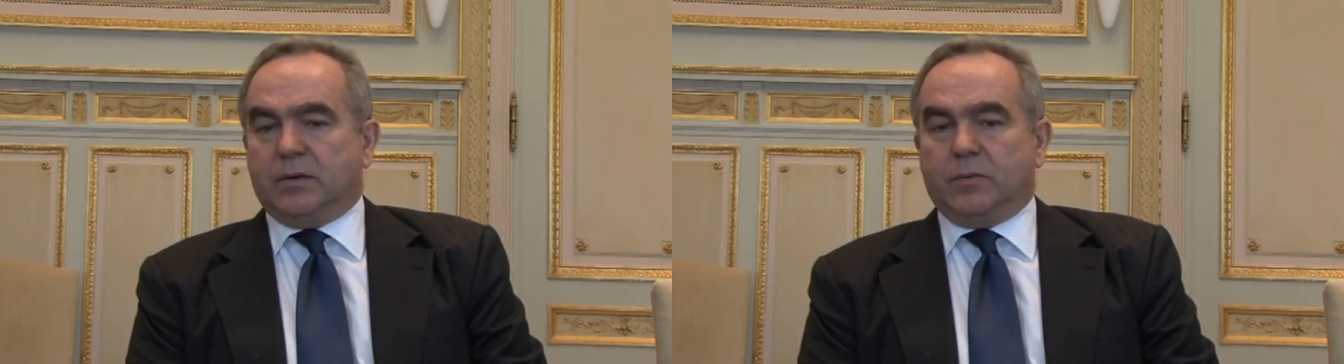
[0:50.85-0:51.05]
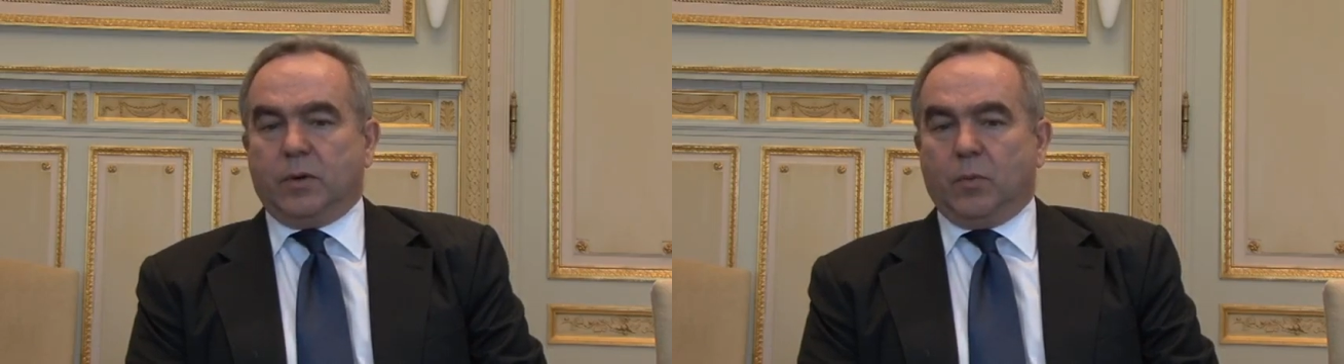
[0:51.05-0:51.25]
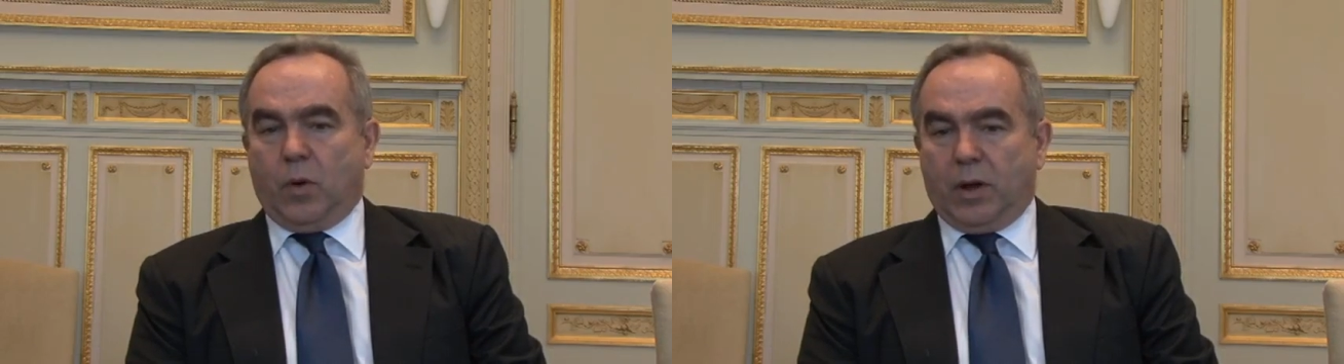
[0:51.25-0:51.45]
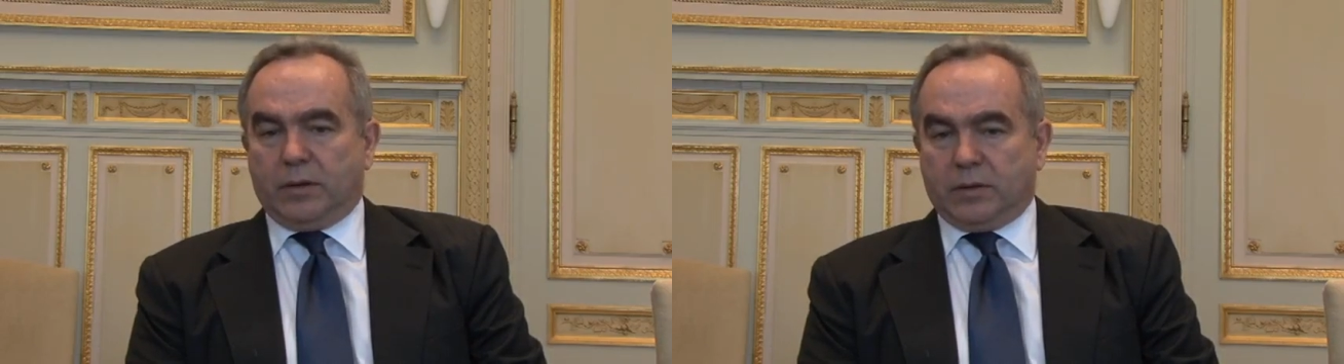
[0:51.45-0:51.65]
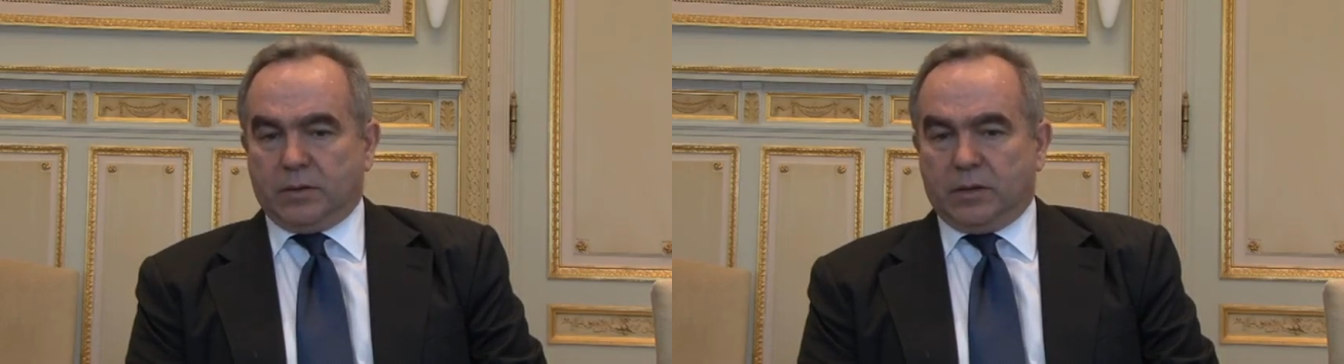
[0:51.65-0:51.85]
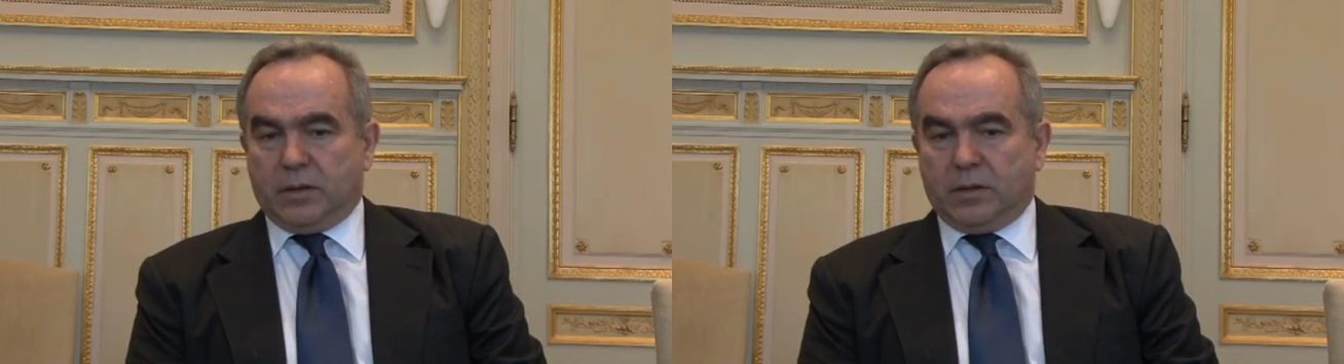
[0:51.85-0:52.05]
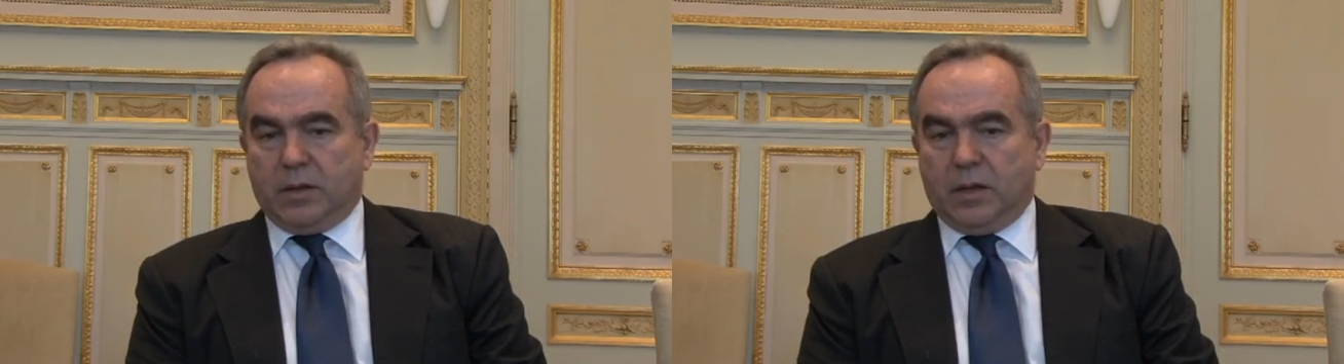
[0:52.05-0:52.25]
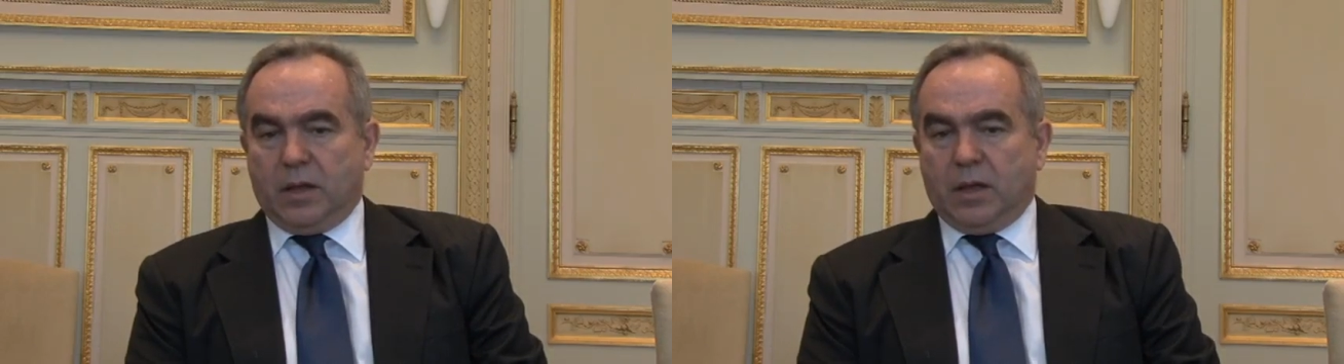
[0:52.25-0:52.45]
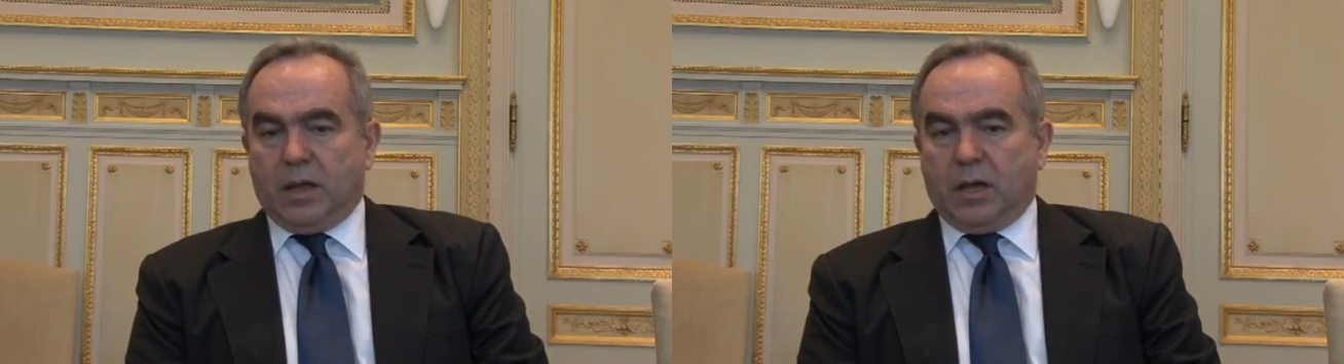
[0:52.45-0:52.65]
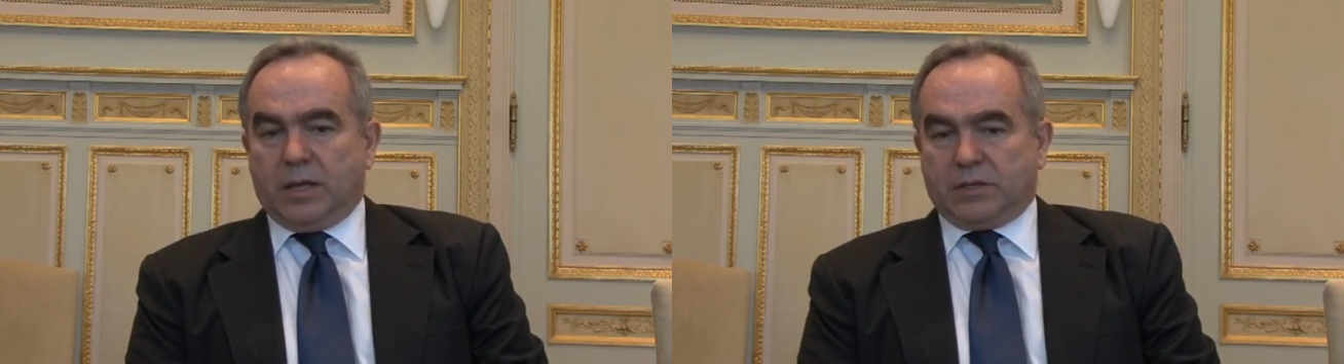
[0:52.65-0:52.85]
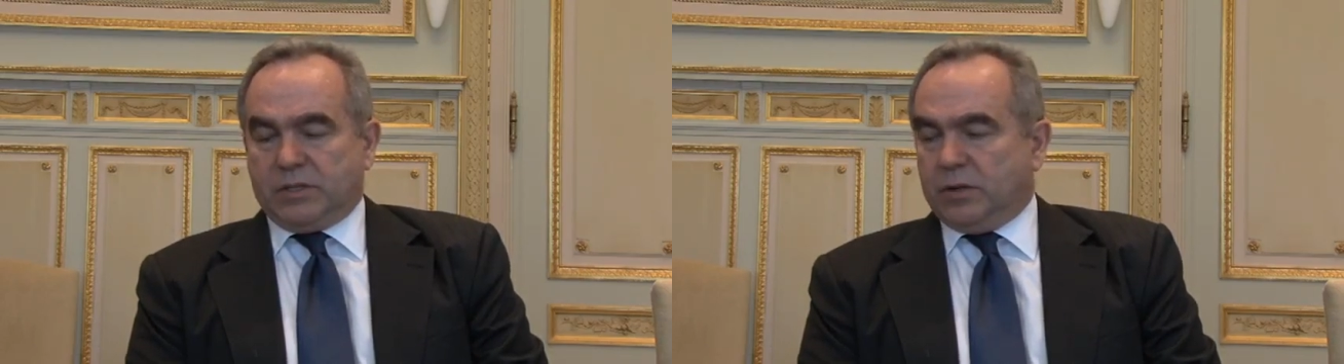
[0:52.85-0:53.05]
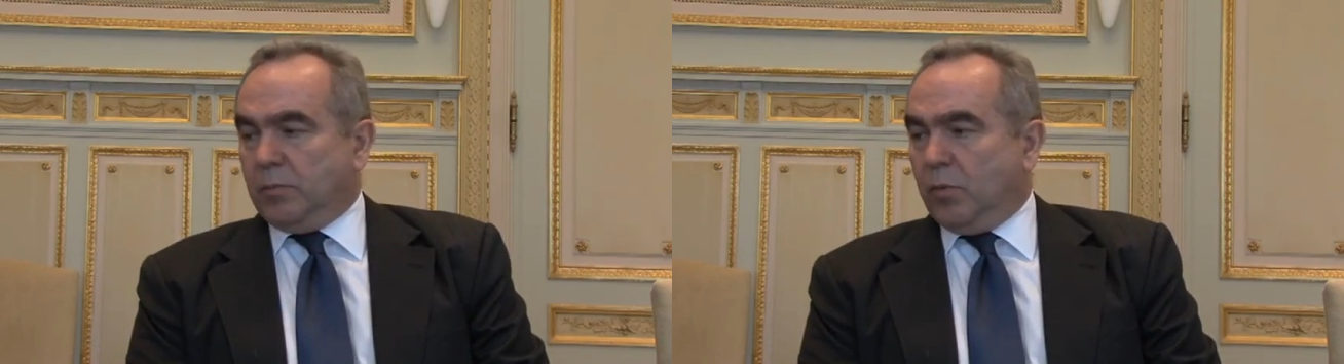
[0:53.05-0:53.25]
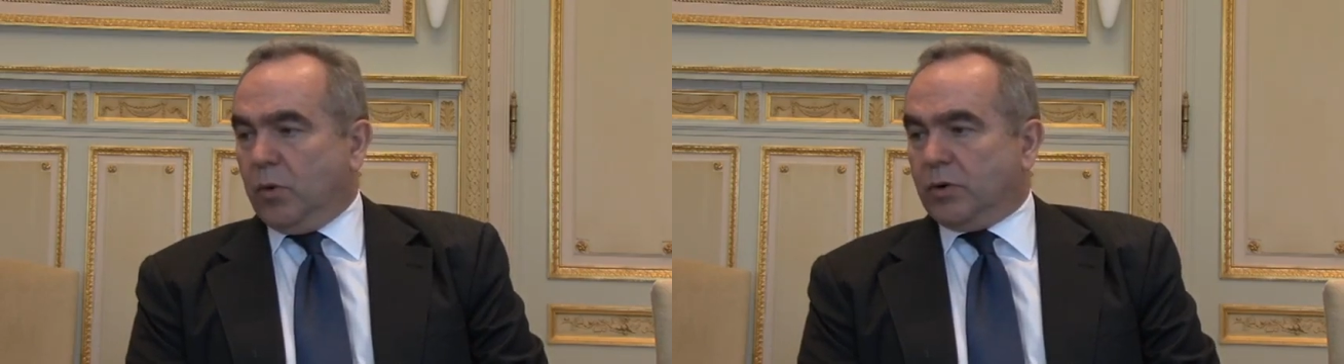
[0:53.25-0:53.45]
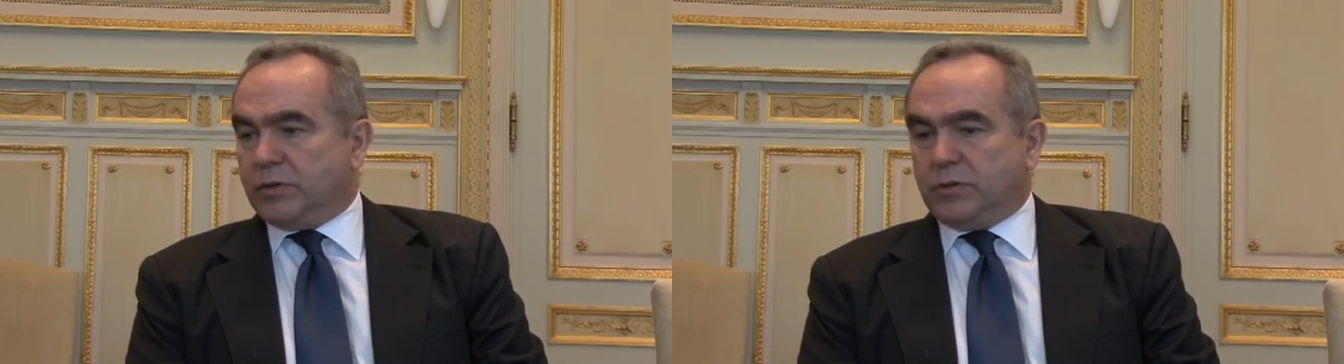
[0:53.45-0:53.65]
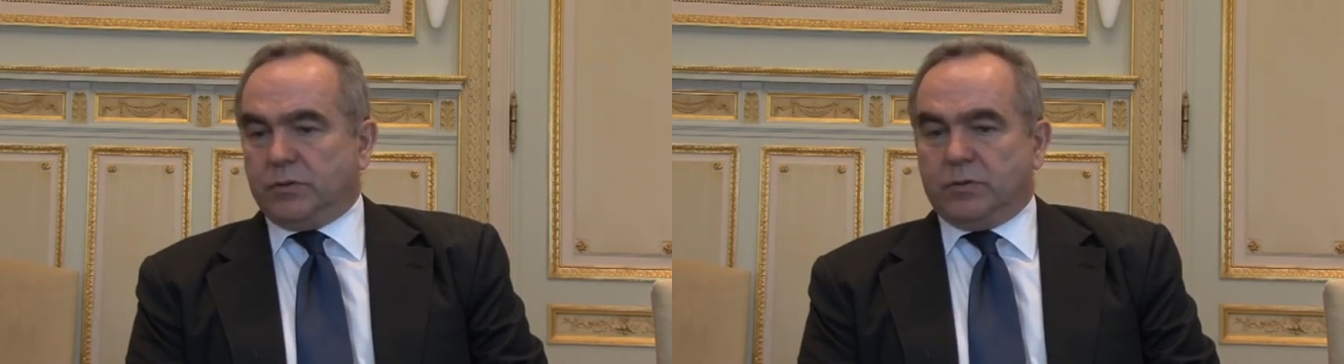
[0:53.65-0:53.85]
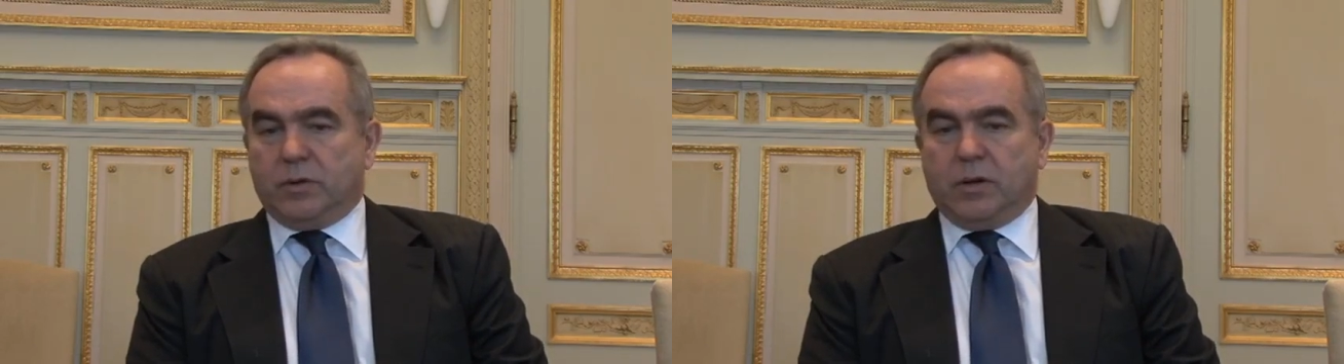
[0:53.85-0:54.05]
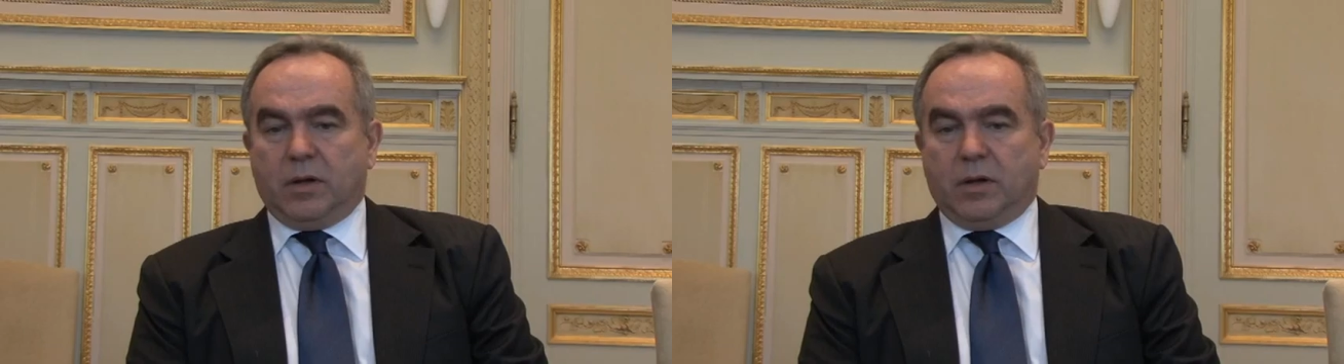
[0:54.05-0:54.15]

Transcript: We want uh, still more to,